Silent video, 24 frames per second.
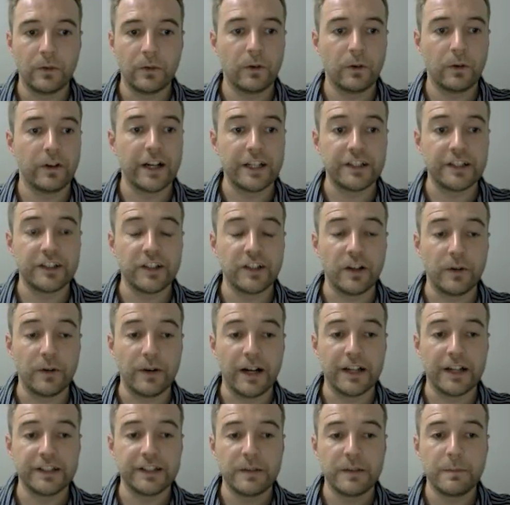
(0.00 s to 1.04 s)
All right, so
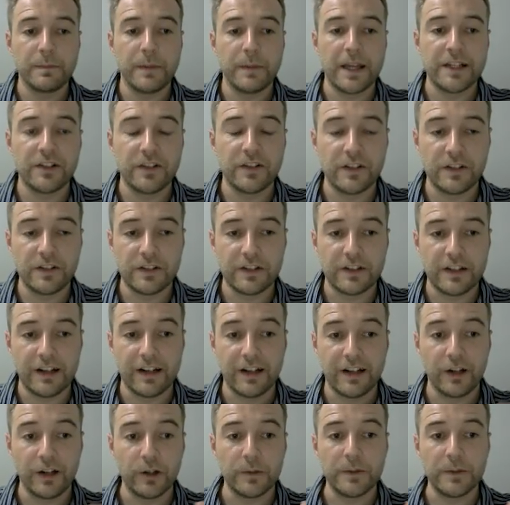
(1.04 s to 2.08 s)
as I mentioned, and
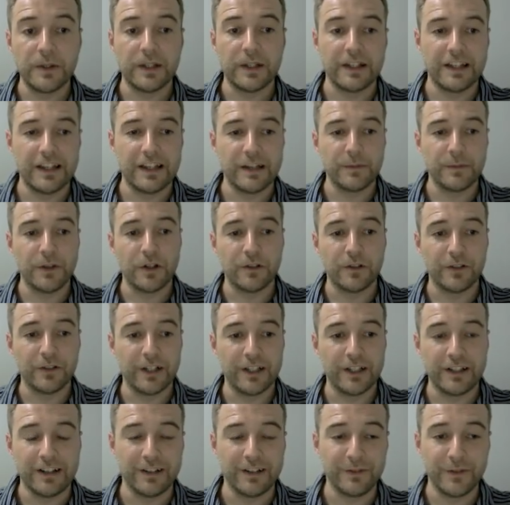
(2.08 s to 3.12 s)
I hope you can hear me all
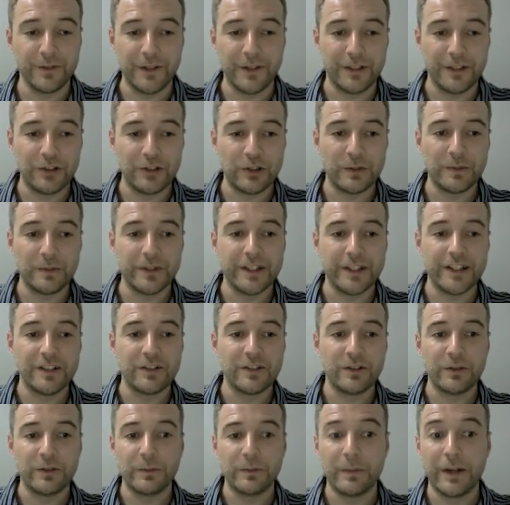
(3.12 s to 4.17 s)
right, I've jumped
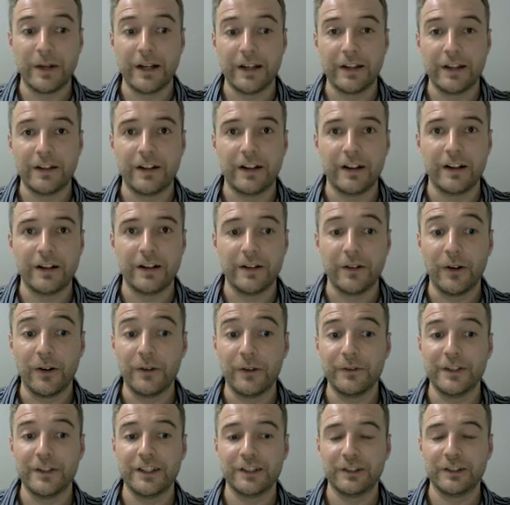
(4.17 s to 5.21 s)
into my
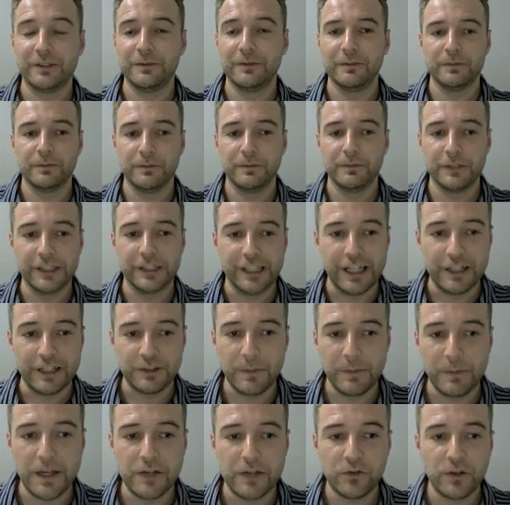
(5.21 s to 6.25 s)

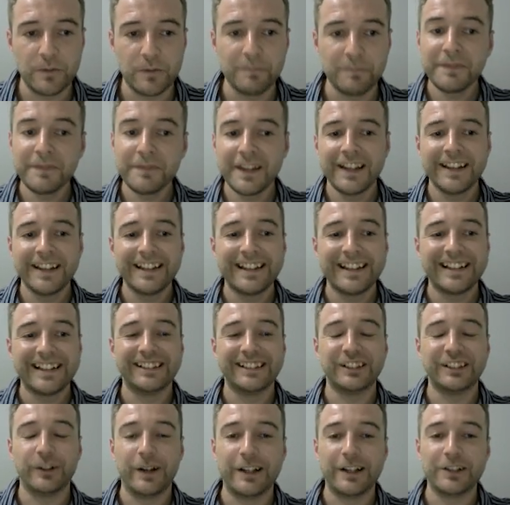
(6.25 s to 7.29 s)
office/bedroom
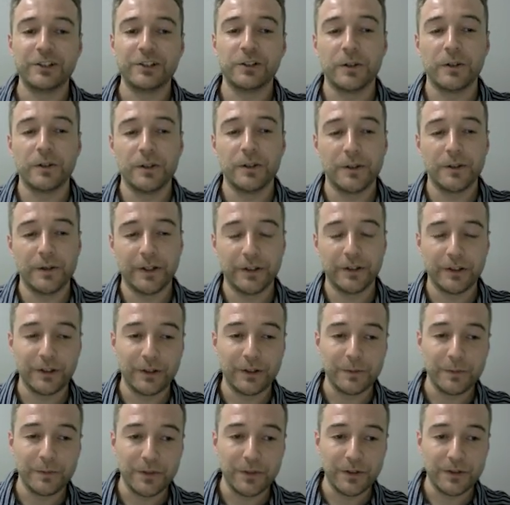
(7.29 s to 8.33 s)
so I can show you on the
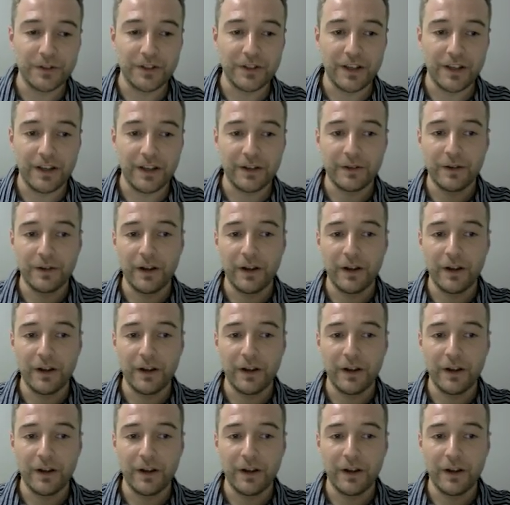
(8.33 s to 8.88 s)
computer